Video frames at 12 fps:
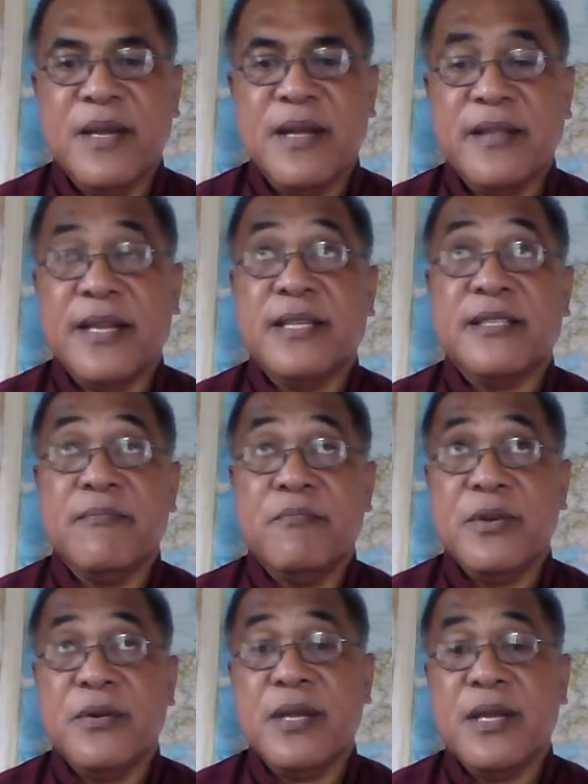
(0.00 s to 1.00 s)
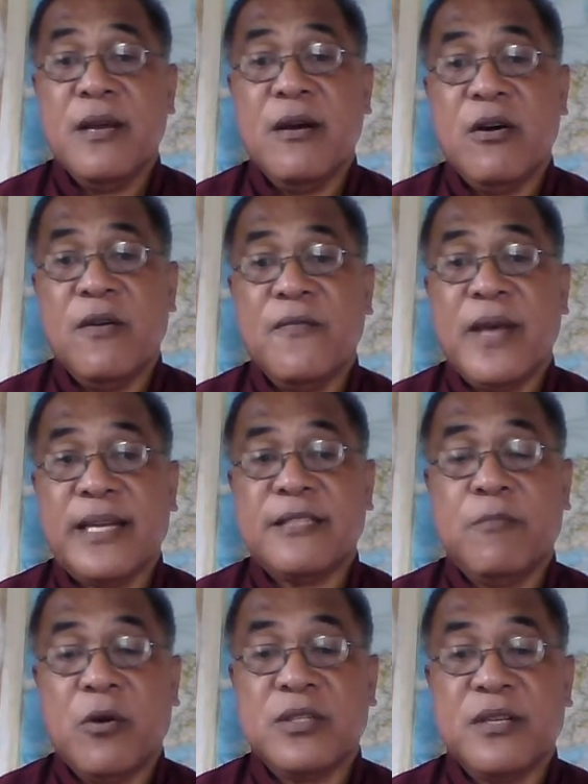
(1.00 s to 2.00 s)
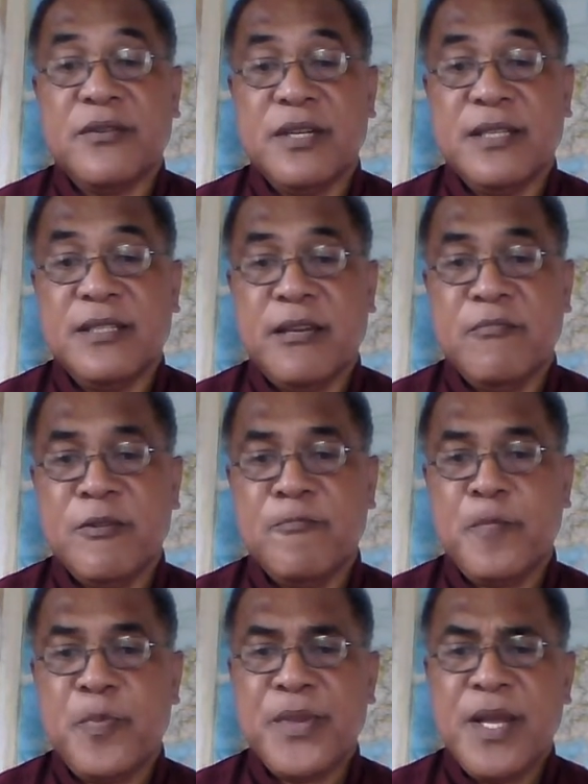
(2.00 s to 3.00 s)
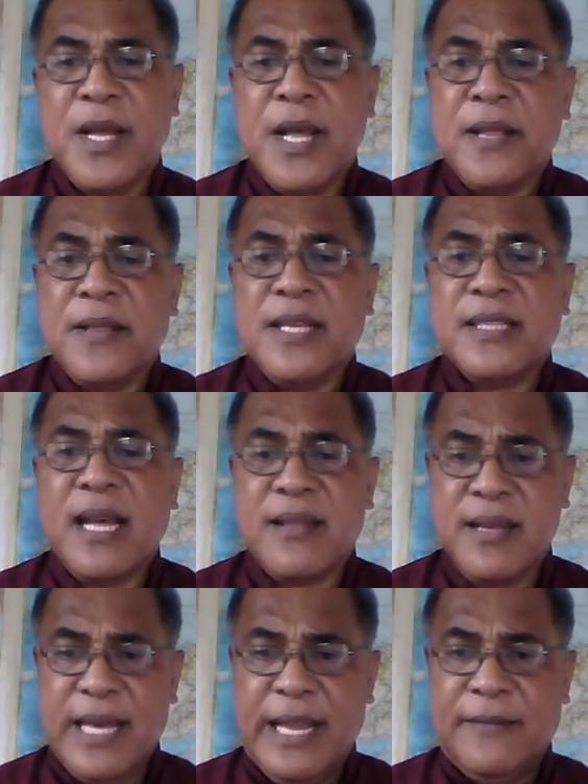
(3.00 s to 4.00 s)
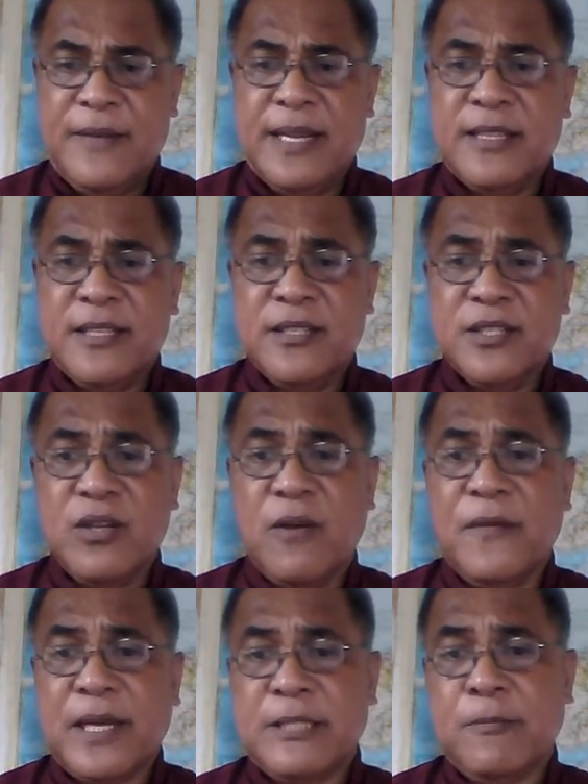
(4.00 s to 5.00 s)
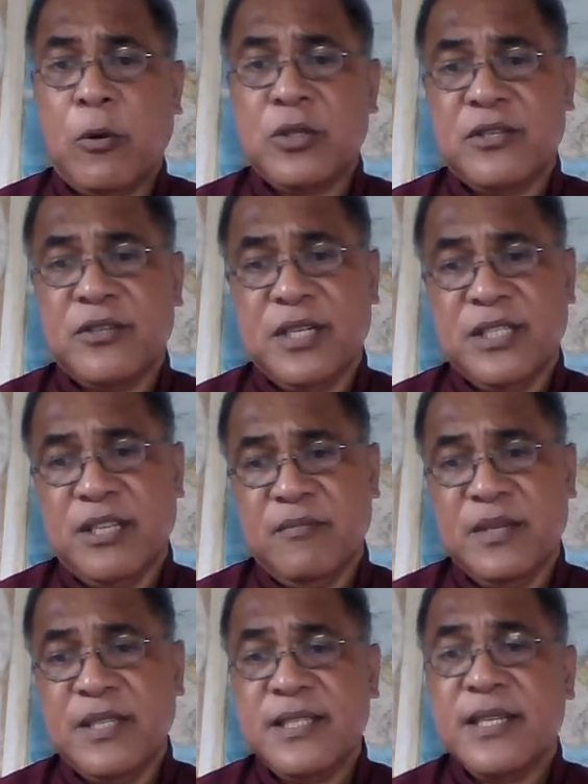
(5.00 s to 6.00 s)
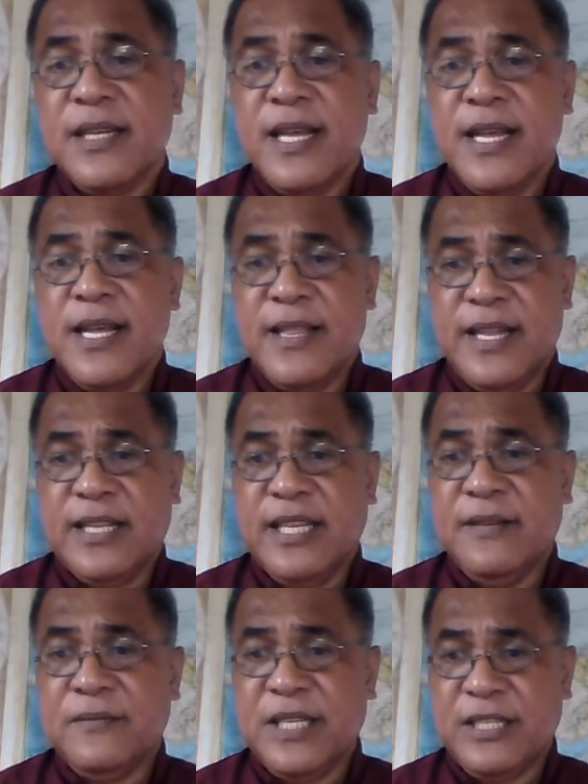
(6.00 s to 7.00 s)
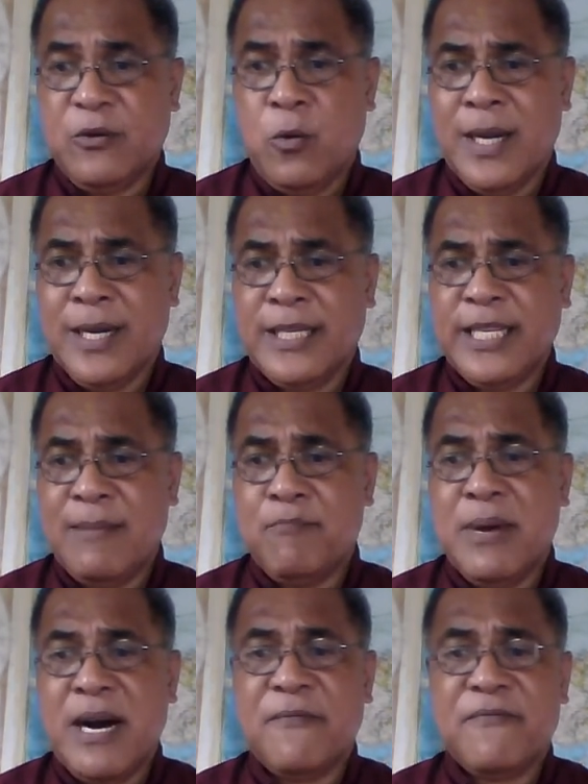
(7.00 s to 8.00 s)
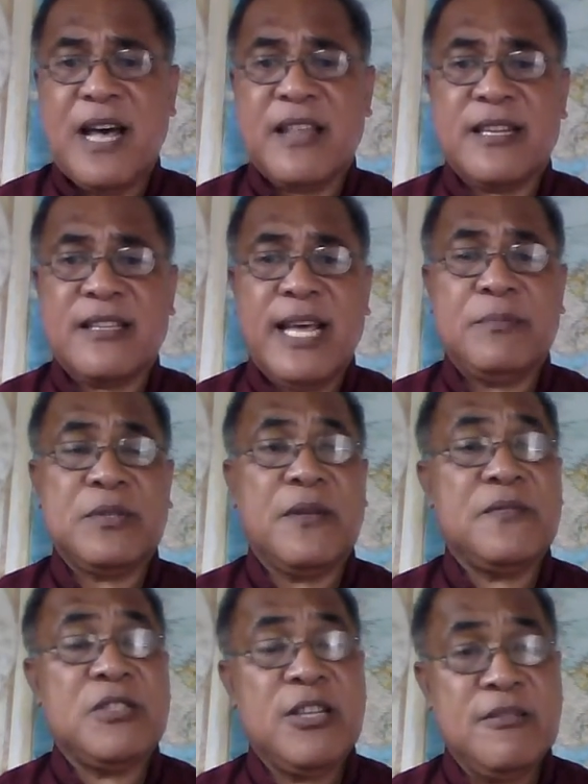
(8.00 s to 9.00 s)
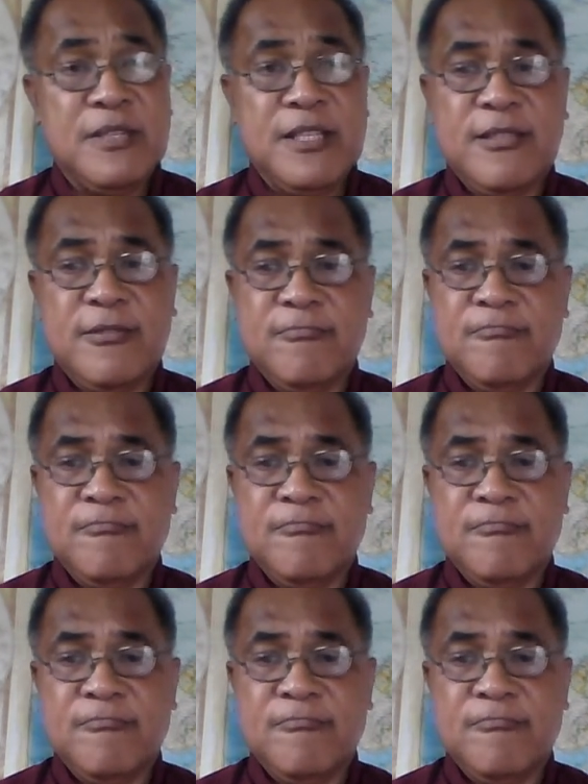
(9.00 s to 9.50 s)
That is the beauty of expository sermon. These are the advantages of expository sermons that gives its quality above other types of sermons.